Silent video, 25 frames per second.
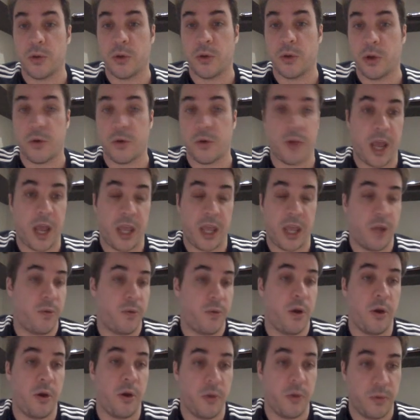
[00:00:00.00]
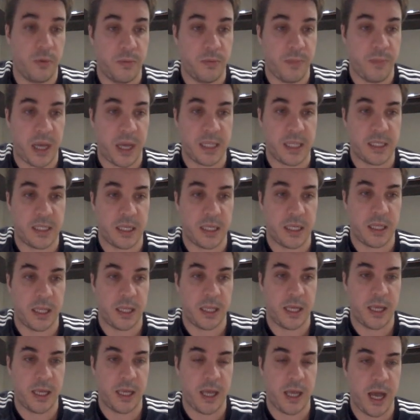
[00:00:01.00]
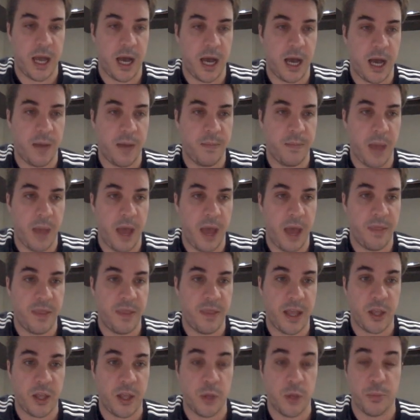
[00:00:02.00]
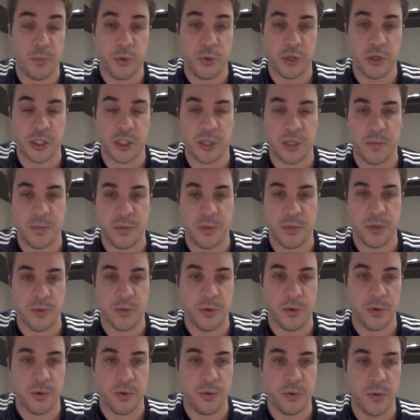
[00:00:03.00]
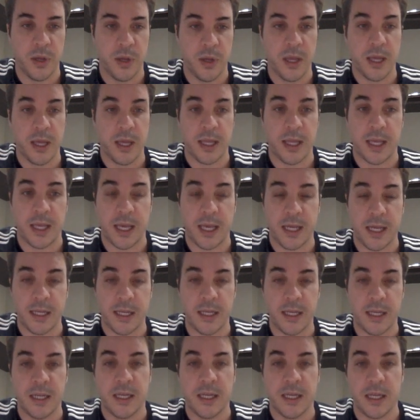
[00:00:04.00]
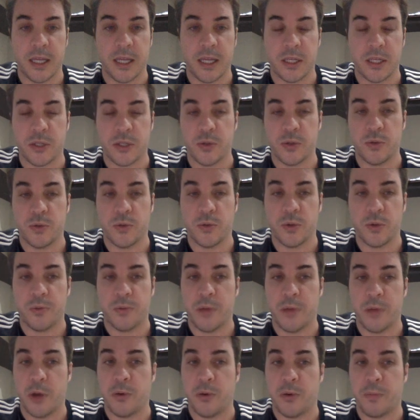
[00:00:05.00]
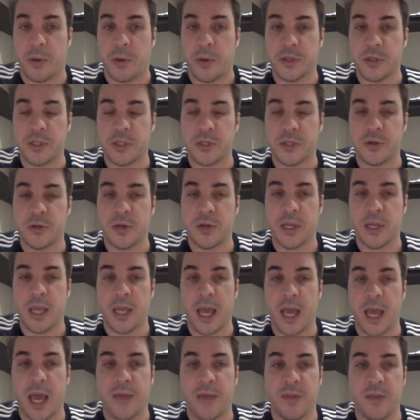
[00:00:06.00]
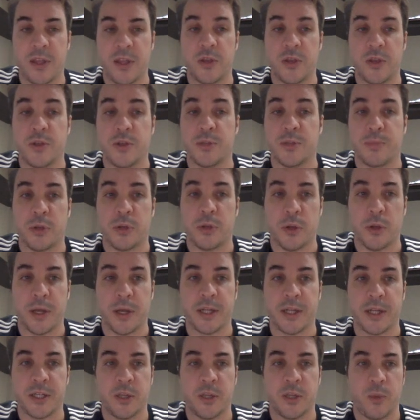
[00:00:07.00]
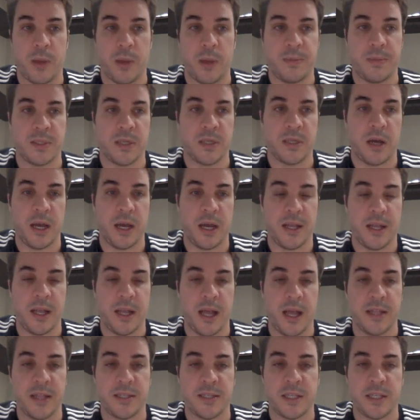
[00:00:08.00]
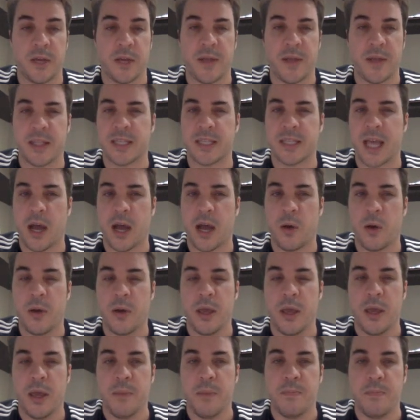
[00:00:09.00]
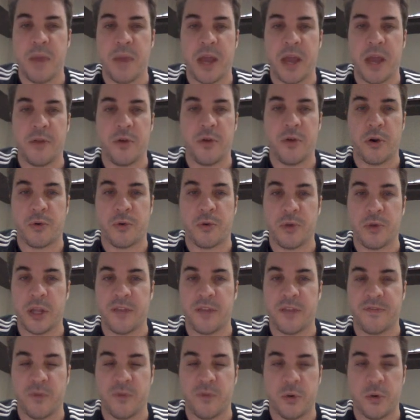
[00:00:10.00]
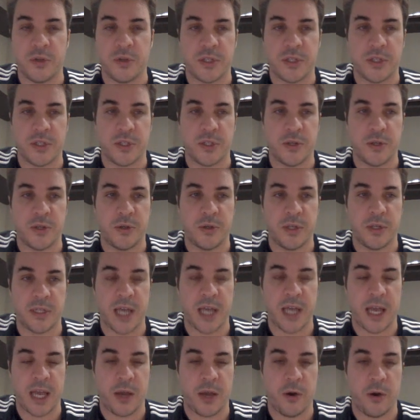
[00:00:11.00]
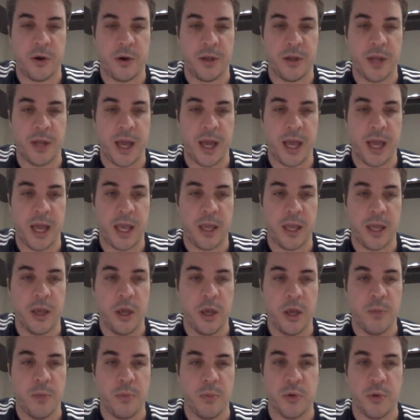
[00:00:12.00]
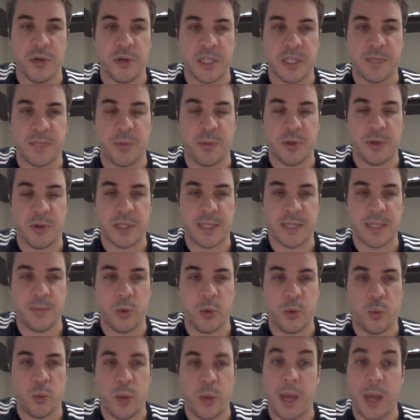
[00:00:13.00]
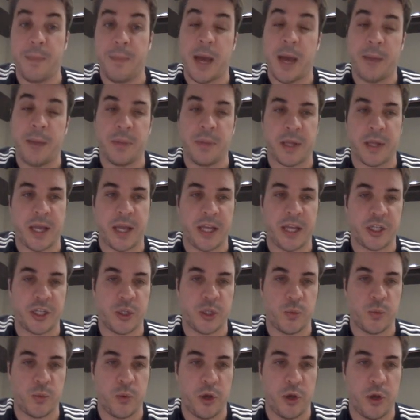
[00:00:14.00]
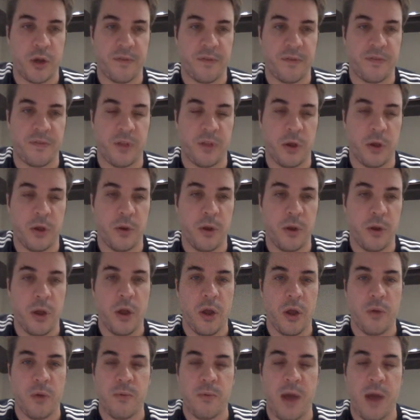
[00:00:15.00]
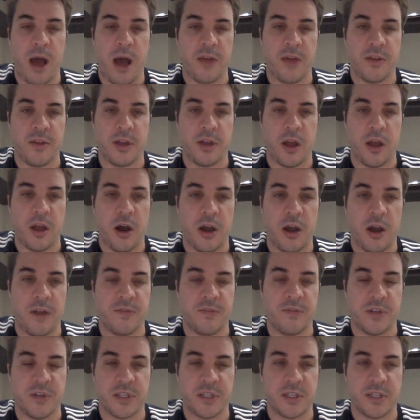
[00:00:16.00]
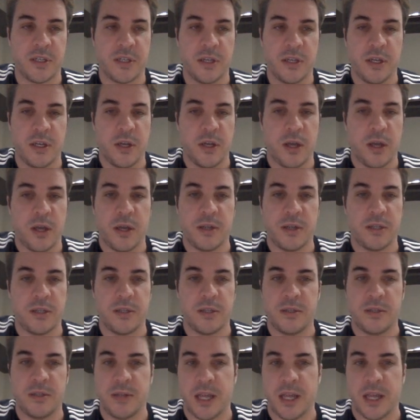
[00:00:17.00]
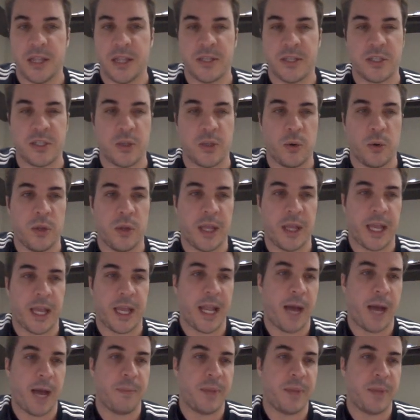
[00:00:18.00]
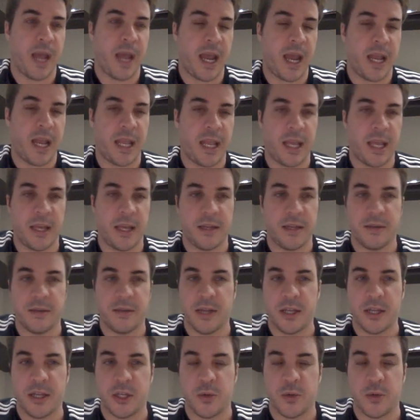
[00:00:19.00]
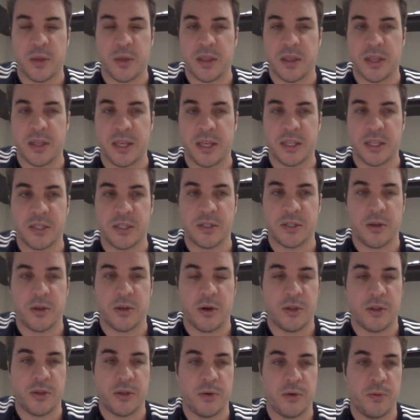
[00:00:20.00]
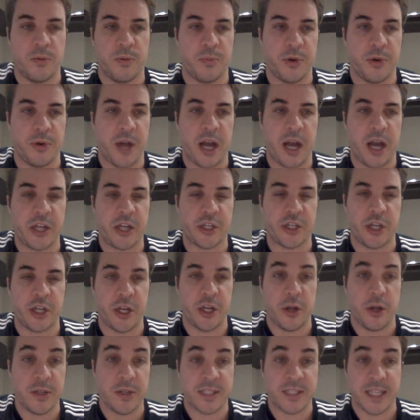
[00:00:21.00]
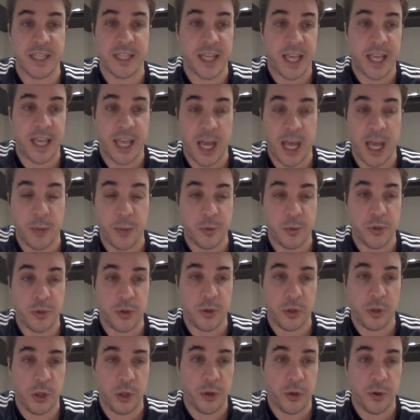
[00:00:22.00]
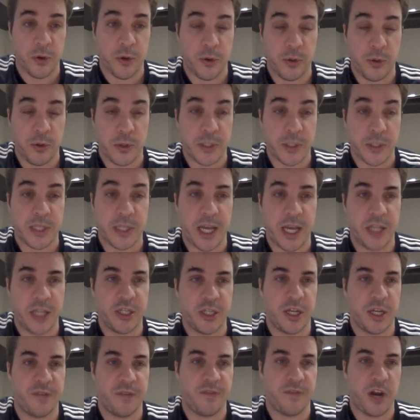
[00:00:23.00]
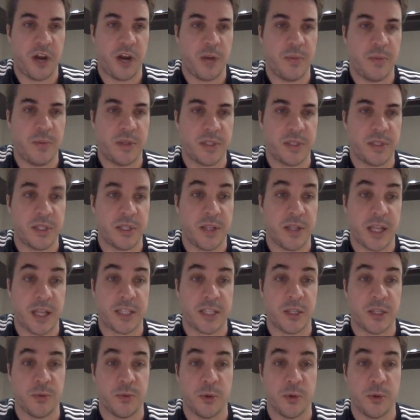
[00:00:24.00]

create your own, basically, and then you push them through Git into the remote repository, and then you deploy it to the website. And so that's how Bedrock really forces you to take on a more responsible web application workflow rather than kind of just installing and updating and doing things on your production, not syncing up with your local or staging environment. So that's the real